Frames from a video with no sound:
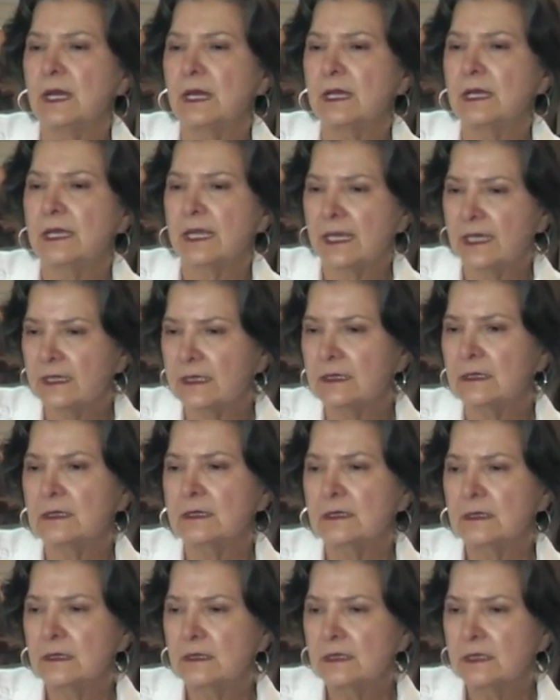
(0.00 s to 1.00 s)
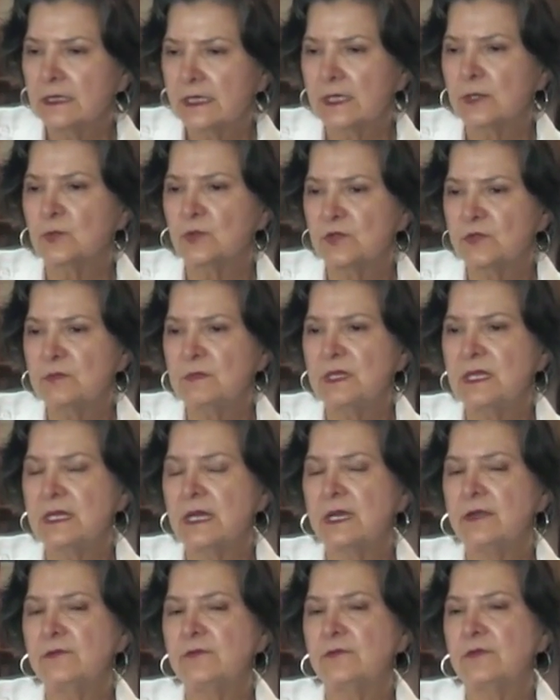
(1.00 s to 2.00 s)
like with me,
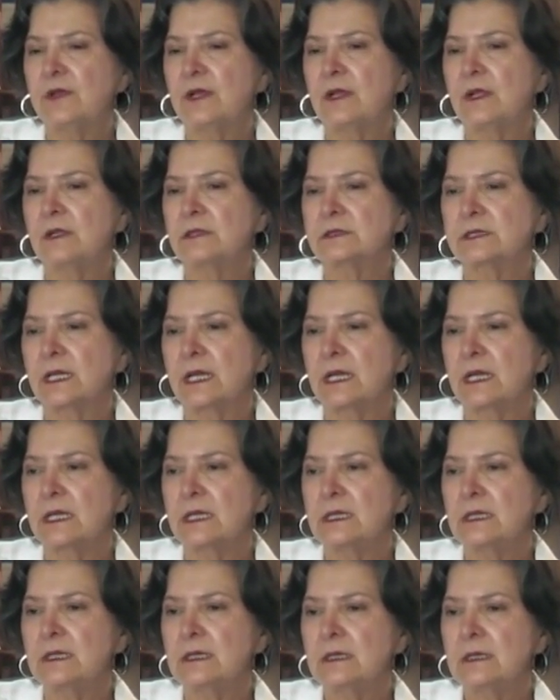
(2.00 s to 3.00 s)
I felt I